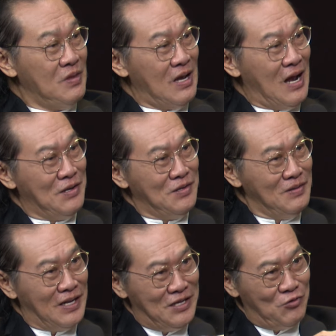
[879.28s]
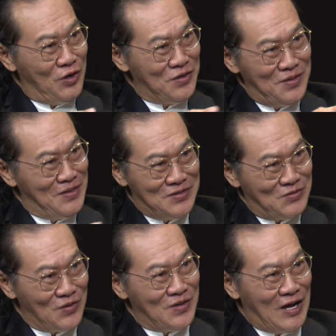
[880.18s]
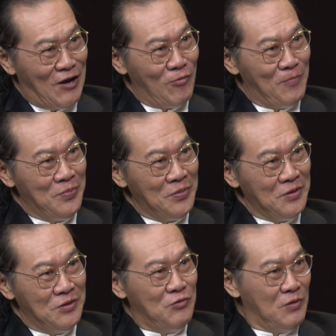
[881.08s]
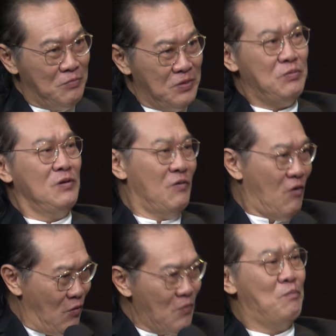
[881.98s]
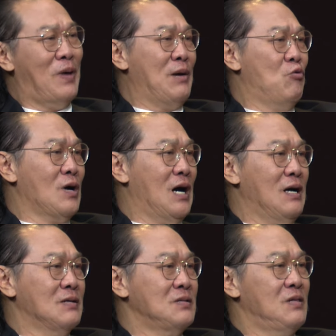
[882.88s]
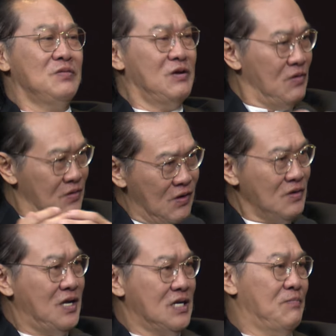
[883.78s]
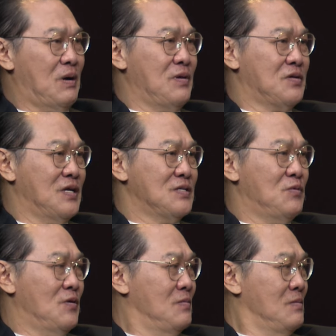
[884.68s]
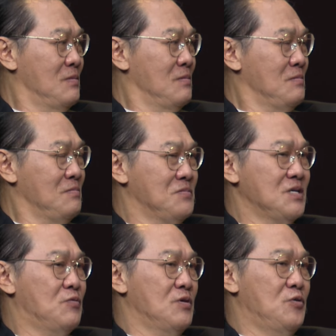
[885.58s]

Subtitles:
Until that equation is sorted out, people will buy more cars. They will not take the public transport, just for the pure